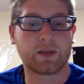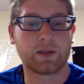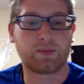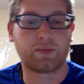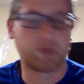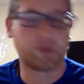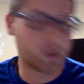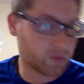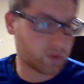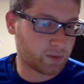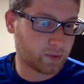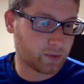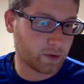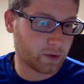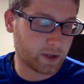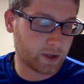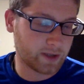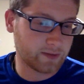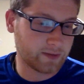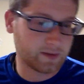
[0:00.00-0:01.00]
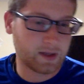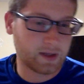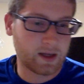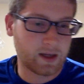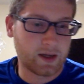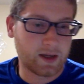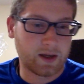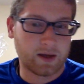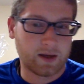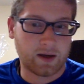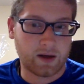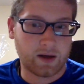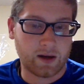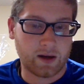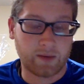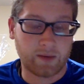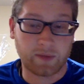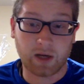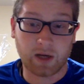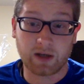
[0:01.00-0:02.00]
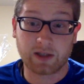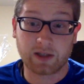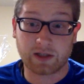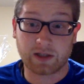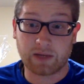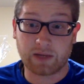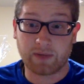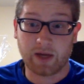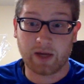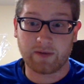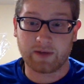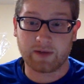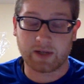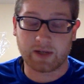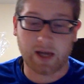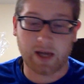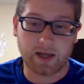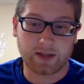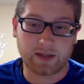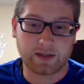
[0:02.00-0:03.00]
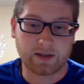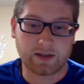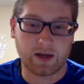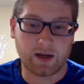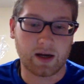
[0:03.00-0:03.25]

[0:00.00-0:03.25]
the Brew Report, I'm talking Instagram Live here, guys,